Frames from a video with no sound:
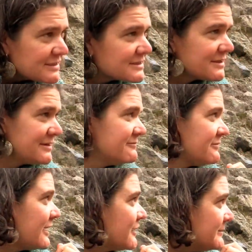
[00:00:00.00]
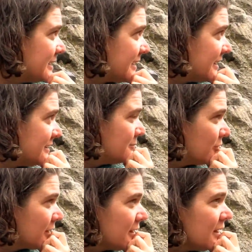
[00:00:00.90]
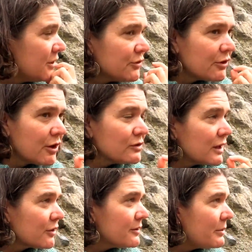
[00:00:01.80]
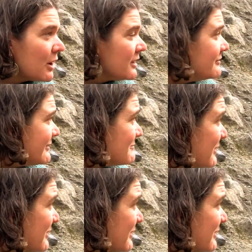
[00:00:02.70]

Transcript: into the environment anymore, you're no longer a part of it,